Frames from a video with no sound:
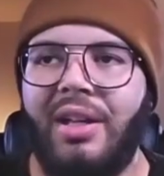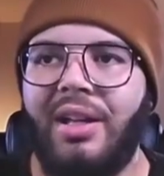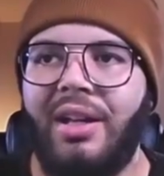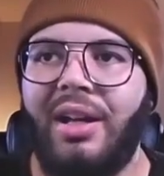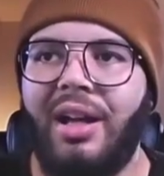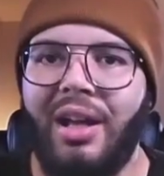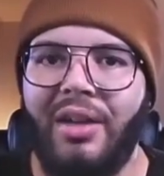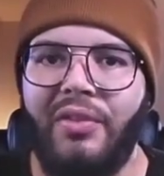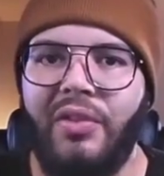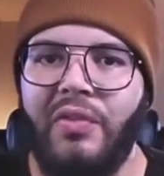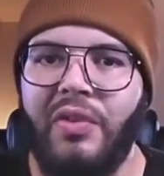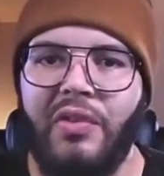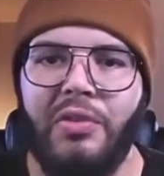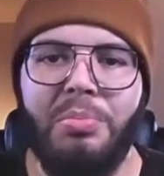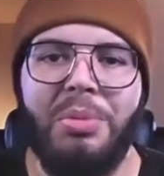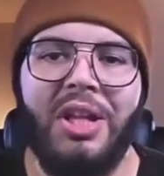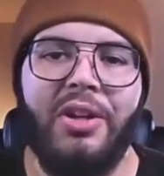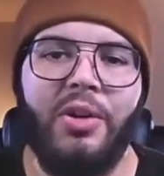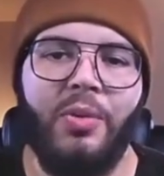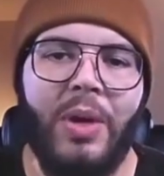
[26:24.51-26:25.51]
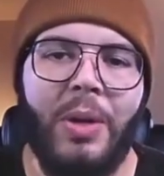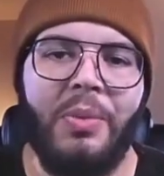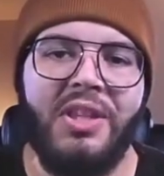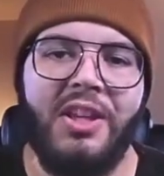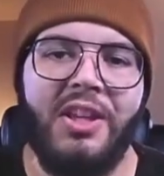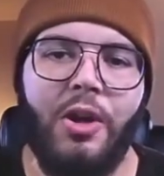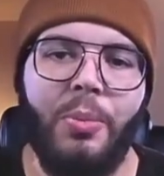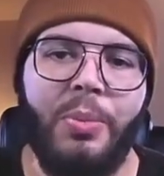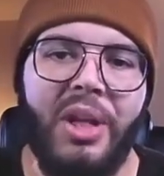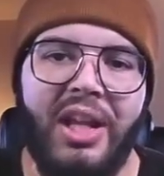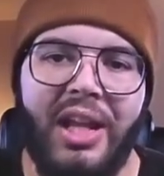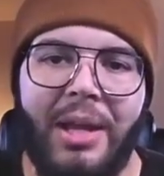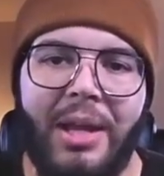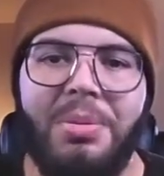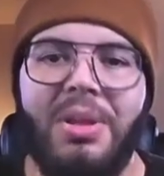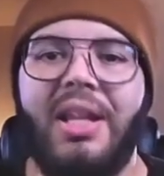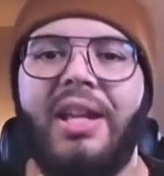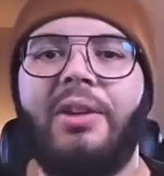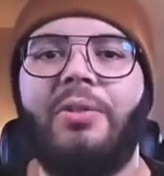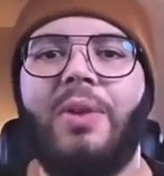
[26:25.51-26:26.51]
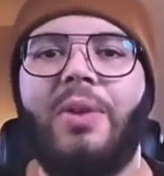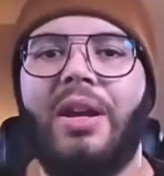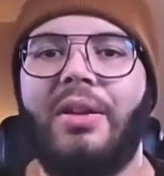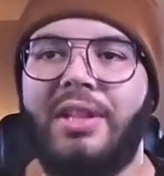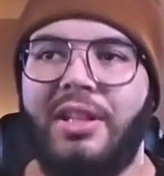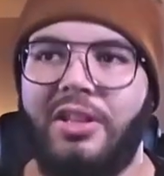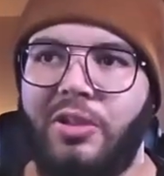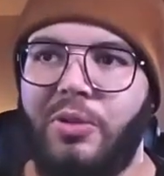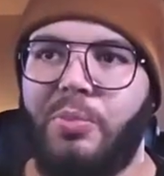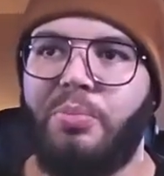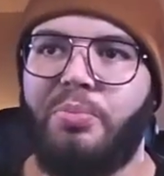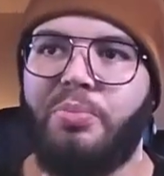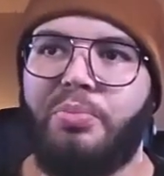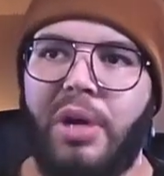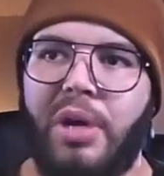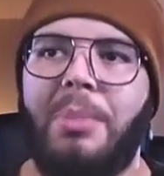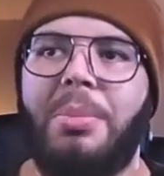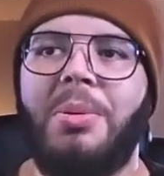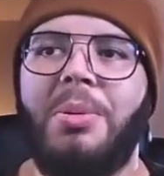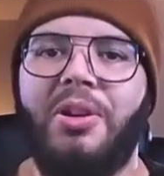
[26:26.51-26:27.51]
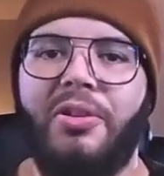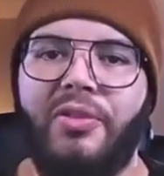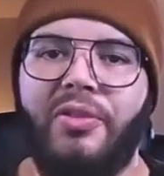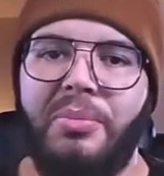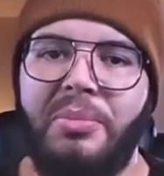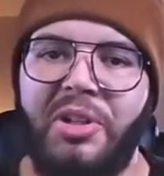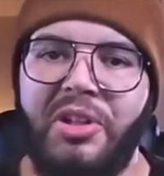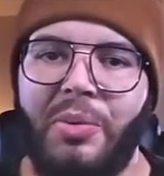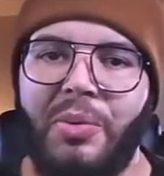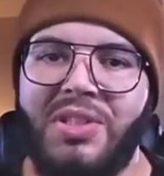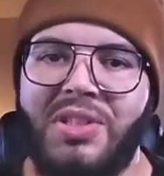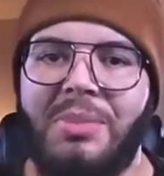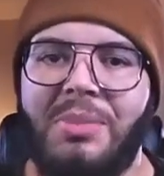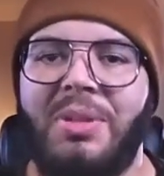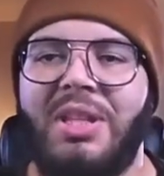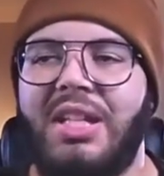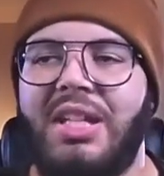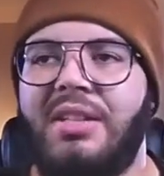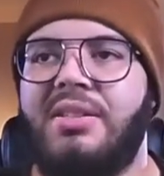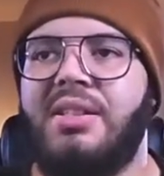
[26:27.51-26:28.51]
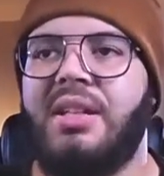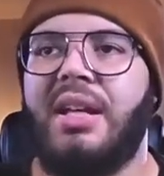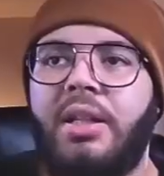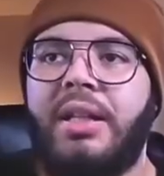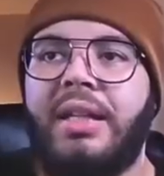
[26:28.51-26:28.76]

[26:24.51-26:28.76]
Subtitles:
If you've ever played around with the OpenAI playground, then you probably are familiar with some of these.